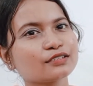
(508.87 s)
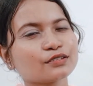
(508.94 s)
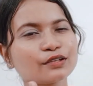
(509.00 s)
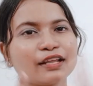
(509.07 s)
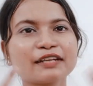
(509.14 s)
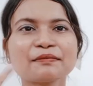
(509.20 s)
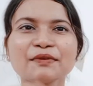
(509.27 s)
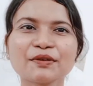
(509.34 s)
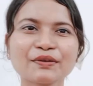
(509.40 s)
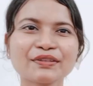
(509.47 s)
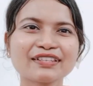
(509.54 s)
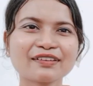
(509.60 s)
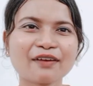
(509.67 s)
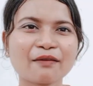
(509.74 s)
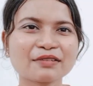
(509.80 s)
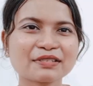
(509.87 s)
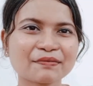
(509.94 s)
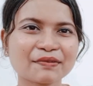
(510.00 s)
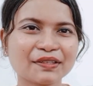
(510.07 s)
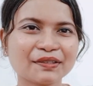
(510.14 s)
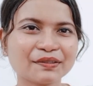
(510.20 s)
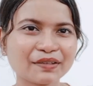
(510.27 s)
So let me know in the comments
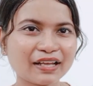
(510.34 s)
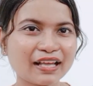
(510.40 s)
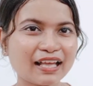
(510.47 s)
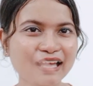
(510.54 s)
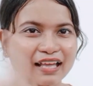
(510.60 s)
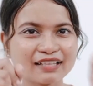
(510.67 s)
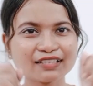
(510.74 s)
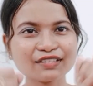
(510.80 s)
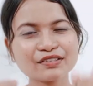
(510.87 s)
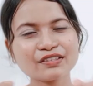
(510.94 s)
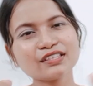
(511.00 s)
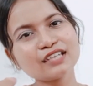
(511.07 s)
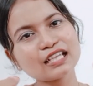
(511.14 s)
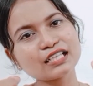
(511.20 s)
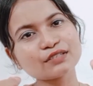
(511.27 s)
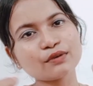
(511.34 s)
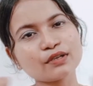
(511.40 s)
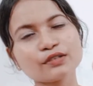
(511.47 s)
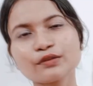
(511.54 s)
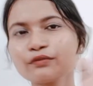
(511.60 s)
below, and see you in the next one.